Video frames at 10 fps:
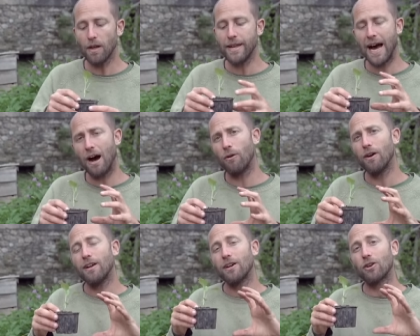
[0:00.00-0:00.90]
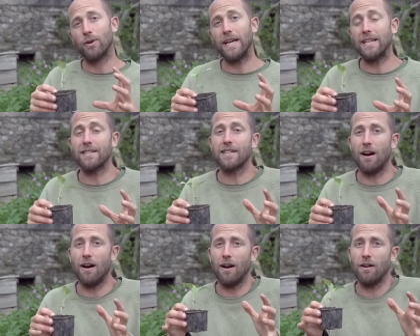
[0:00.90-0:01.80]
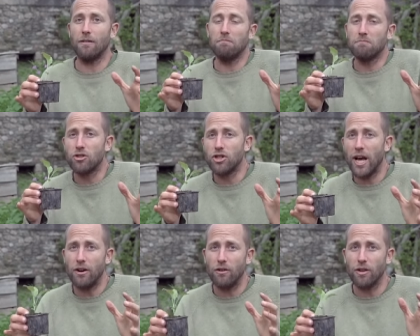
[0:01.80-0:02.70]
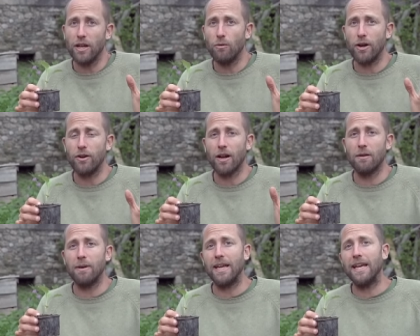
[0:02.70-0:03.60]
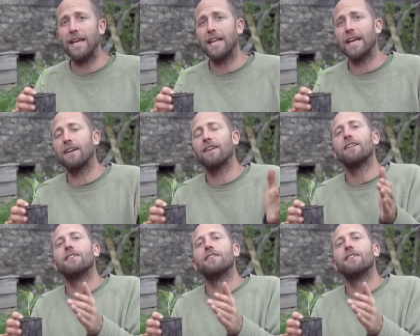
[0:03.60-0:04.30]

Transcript: Now, greens are generally what you're going to be eating